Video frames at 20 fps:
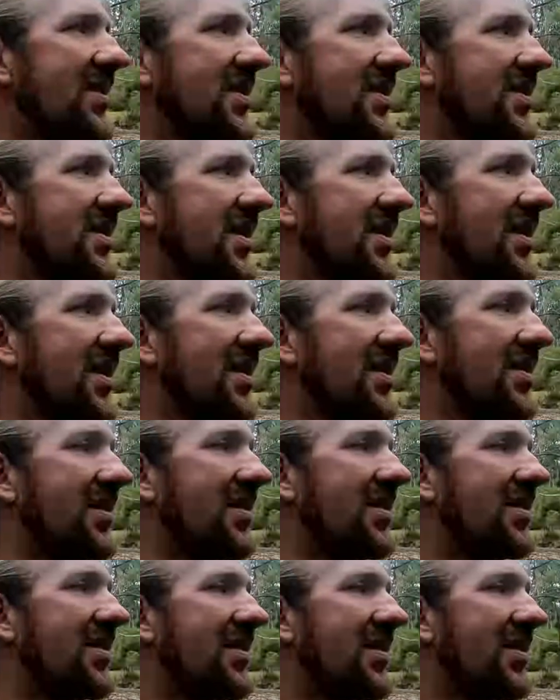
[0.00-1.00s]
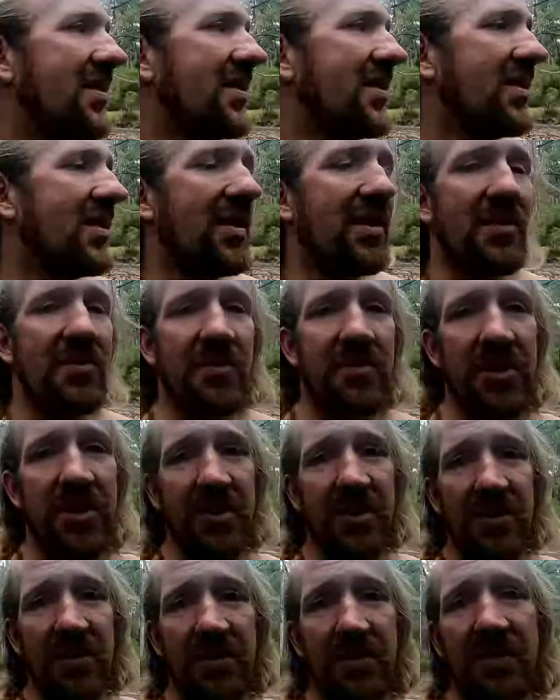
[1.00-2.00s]
So yeah, I'll
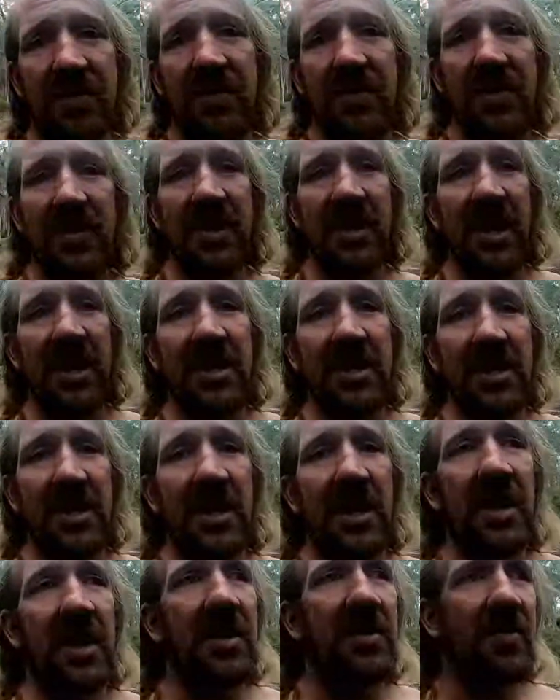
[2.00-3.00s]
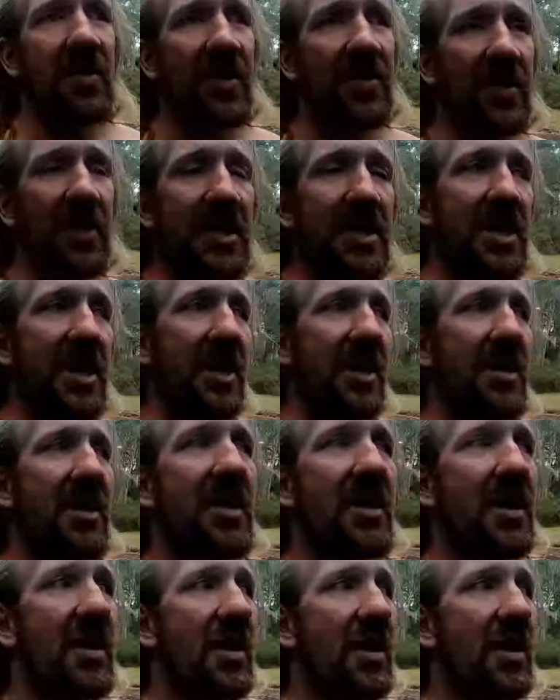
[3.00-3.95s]
do 10 today, roughly 10.